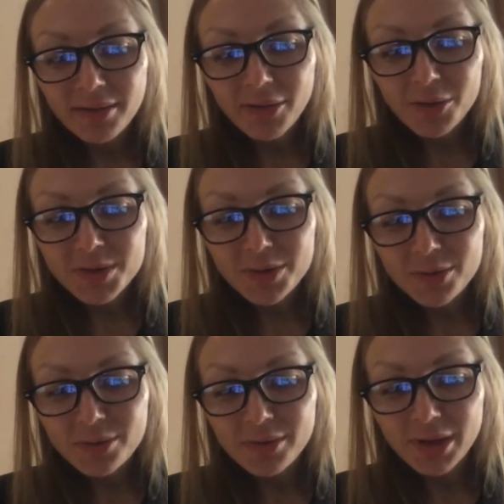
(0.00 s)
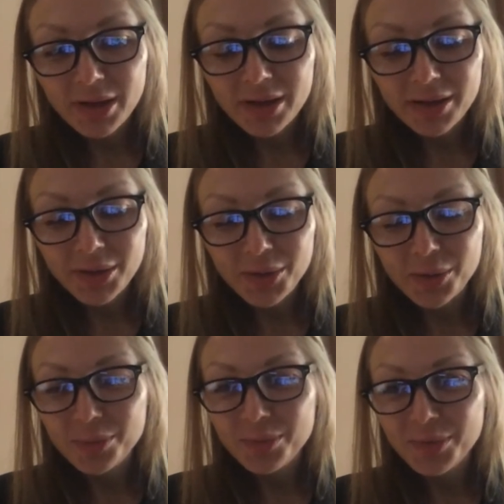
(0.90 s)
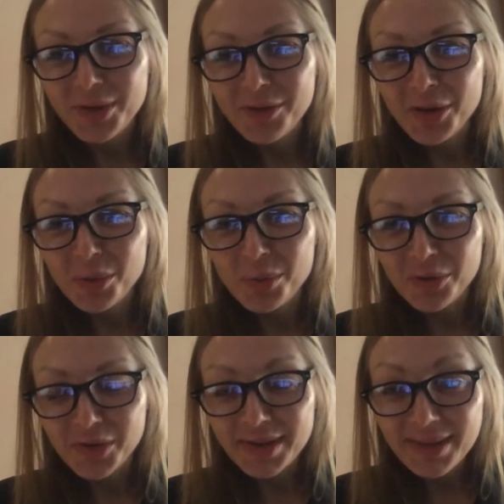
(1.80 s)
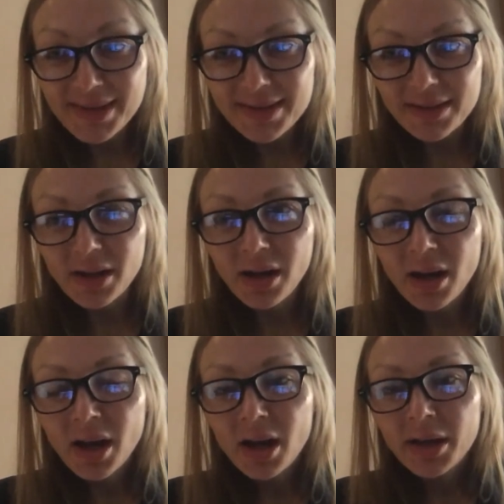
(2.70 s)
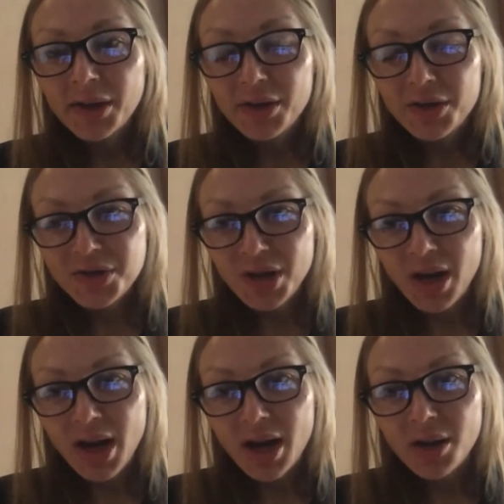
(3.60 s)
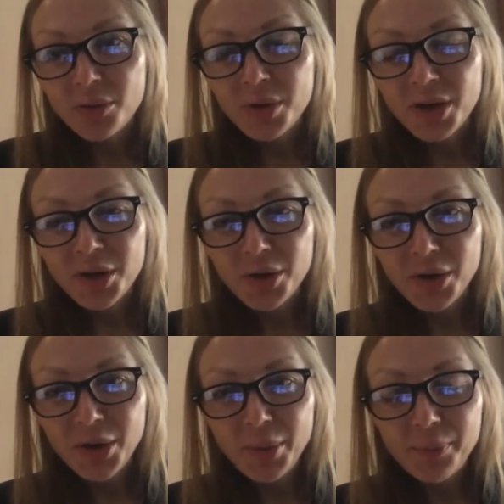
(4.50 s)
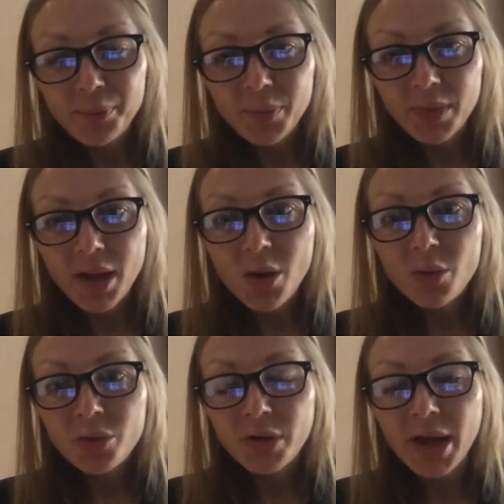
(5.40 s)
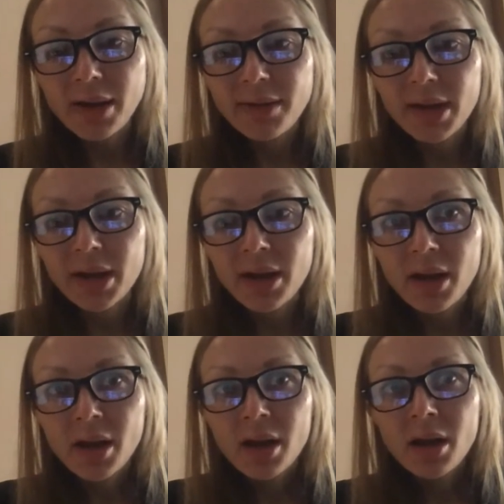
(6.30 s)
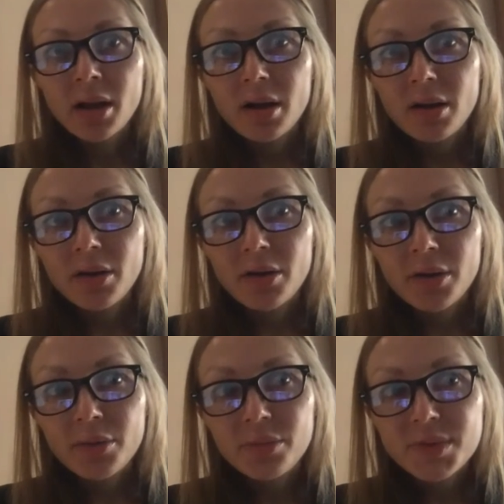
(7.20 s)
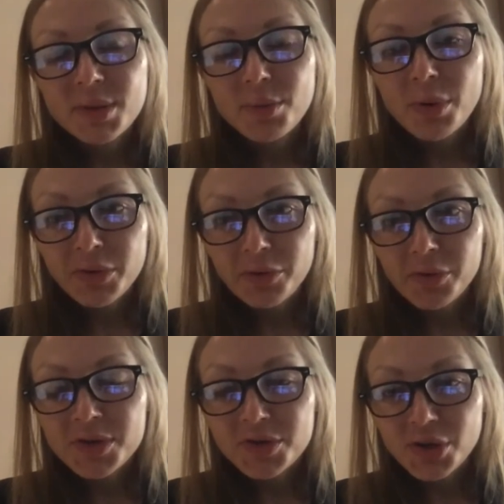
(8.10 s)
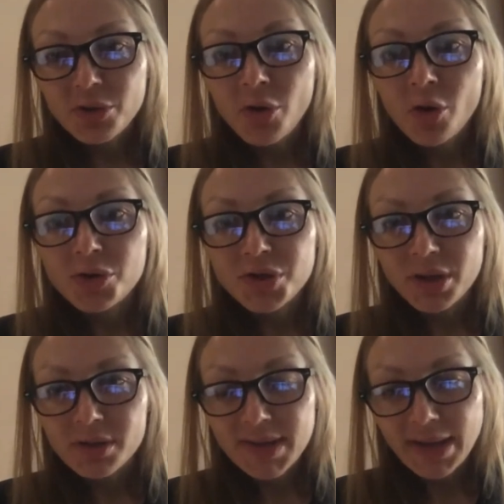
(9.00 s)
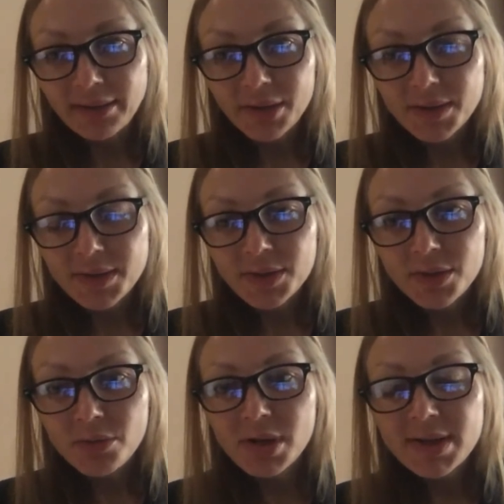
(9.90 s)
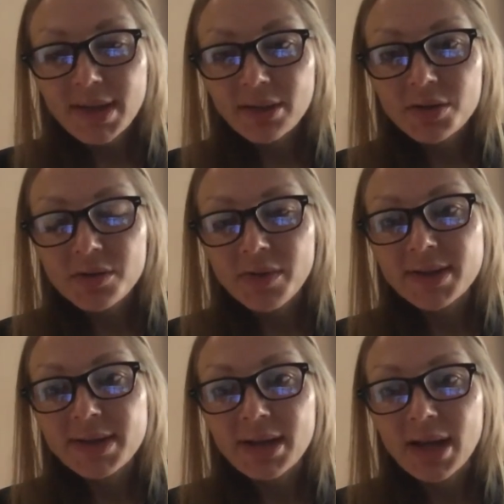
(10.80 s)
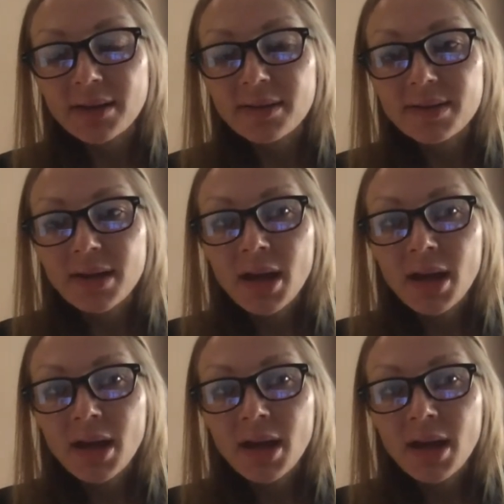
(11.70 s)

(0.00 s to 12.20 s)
also, uh, you know, give a little bit of a teaser. Here in Shanghai, we are um, now creating um, some of the first gerontological centers. So really mm. centers of excellence